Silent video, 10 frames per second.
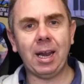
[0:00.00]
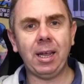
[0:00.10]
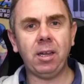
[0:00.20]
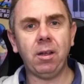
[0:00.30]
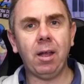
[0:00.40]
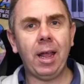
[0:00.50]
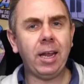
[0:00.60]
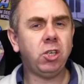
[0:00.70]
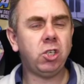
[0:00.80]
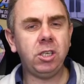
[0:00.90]
like
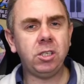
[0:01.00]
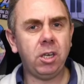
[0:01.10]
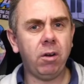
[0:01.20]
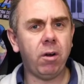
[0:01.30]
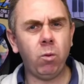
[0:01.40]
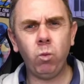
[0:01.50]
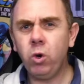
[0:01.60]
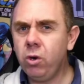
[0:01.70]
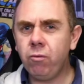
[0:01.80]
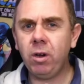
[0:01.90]
HDZero
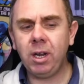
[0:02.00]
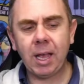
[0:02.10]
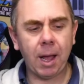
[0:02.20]
weren't really